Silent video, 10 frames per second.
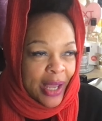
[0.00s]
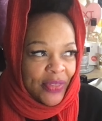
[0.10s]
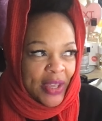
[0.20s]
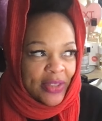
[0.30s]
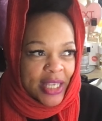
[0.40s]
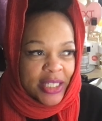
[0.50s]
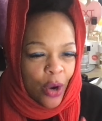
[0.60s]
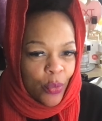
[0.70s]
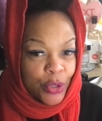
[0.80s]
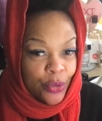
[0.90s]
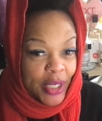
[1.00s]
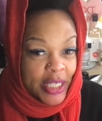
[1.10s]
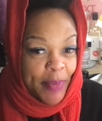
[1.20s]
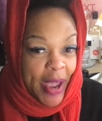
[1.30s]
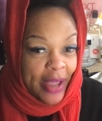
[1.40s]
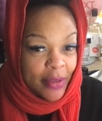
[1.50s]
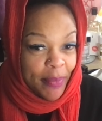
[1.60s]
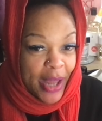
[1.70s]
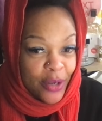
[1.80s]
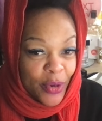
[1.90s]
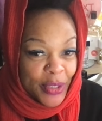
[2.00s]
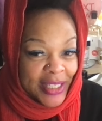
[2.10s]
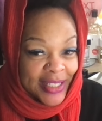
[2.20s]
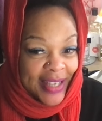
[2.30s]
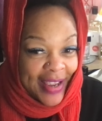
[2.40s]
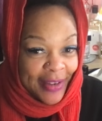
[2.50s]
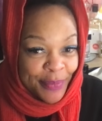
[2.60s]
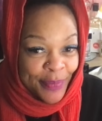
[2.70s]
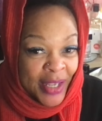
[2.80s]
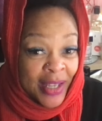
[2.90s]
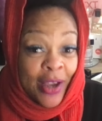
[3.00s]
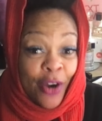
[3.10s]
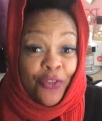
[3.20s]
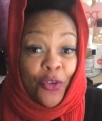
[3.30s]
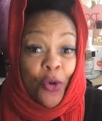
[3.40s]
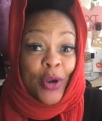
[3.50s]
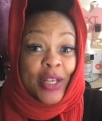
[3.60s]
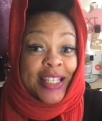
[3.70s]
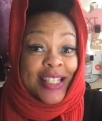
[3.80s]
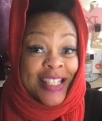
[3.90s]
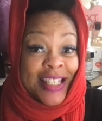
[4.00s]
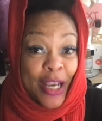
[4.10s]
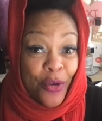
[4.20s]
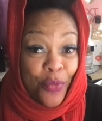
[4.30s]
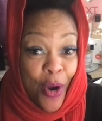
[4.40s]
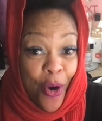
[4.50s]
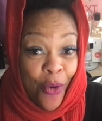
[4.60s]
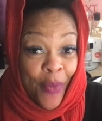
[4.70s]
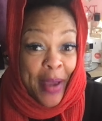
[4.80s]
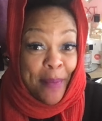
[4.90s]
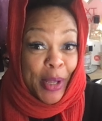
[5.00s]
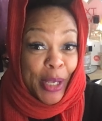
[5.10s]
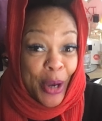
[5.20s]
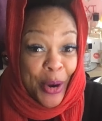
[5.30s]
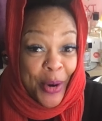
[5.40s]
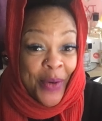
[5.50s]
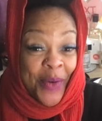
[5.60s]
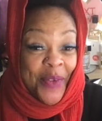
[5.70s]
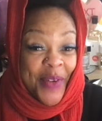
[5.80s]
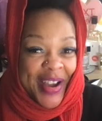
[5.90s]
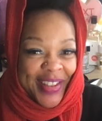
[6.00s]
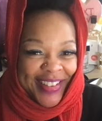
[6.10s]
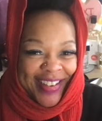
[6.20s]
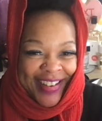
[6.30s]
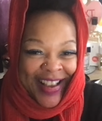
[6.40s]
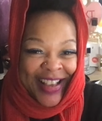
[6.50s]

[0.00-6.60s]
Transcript: I think that's all we're doing is Bath and Body Works today for zero and below weather.